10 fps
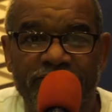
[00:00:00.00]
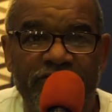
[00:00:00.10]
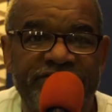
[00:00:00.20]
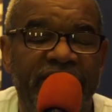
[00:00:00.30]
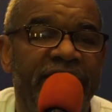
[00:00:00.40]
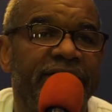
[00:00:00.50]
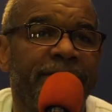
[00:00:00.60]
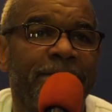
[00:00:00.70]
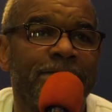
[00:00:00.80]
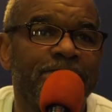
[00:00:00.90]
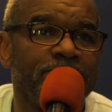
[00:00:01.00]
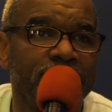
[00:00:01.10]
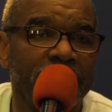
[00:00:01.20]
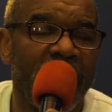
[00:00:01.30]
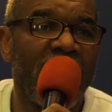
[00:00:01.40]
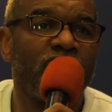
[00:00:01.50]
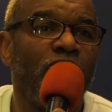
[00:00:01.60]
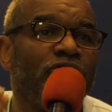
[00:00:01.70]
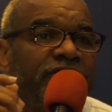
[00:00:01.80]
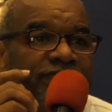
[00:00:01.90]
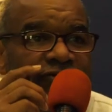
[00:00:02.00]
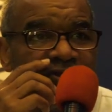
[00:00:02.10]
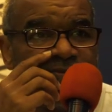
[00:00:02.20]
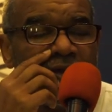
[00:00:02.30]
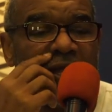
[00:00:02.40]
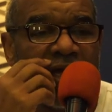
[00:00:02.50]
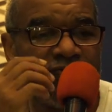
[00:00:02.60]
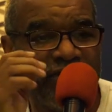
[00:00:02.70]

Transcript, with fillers: verse 8. I quoted the verse, but I like